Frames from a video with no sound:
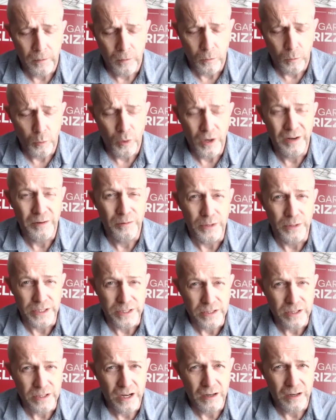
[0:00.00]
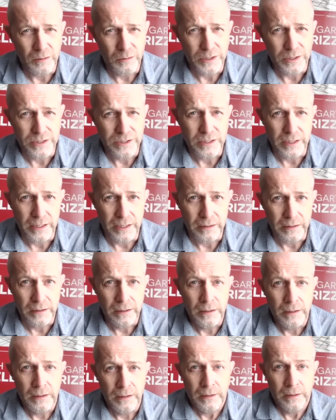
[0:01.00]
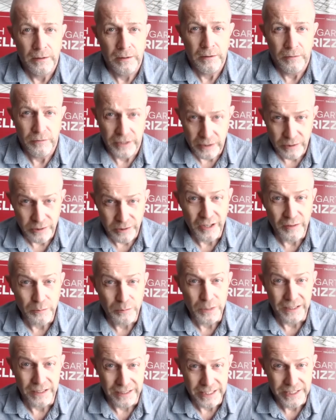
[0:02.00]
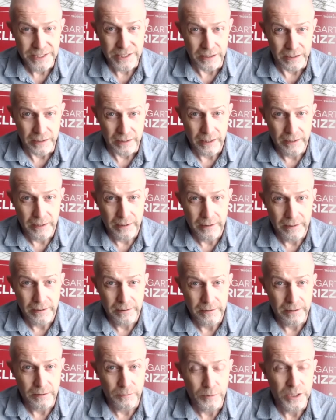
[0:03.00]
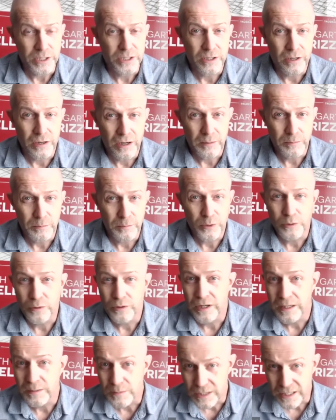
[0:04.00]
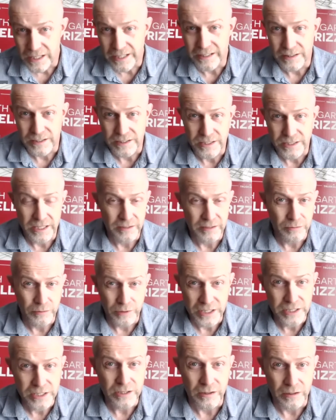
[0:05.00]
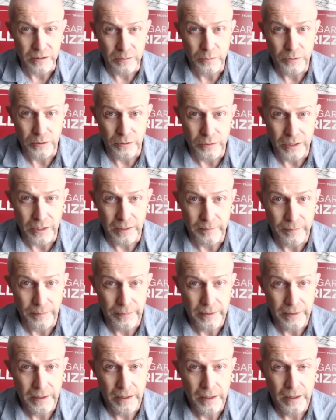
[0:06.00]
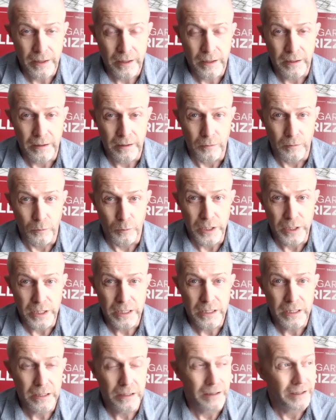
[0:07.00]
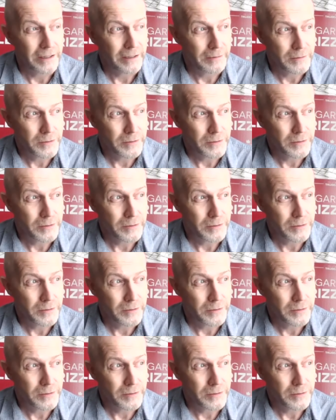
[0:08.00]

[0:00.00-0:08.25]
What we saw was that federal government listened, and we saw programs like the Safe Restart program.